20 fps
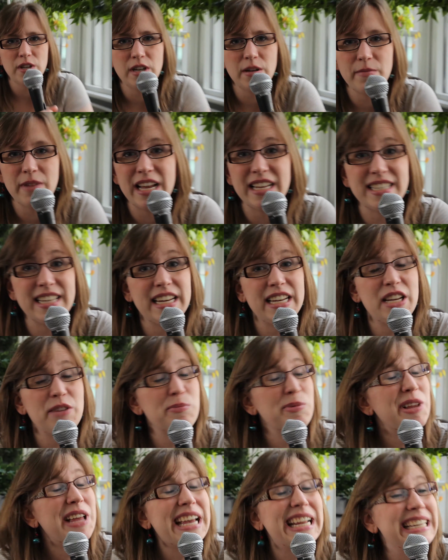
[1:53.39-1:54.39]
And I'm not saying He
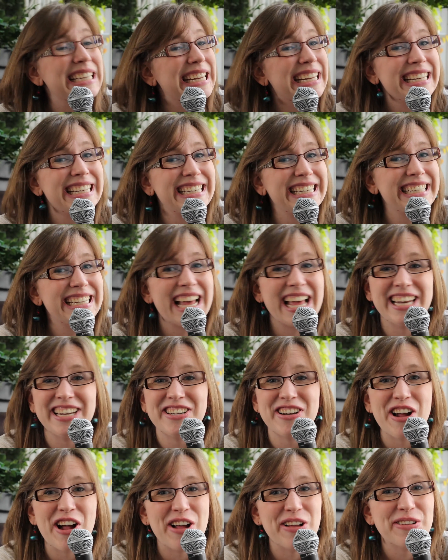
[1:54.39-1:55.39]
planned it, not
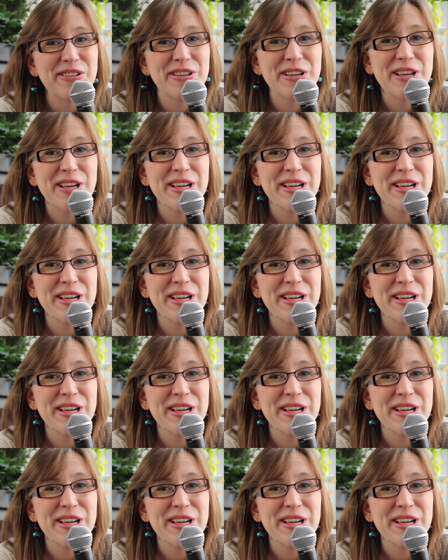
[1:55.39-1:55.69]
at all.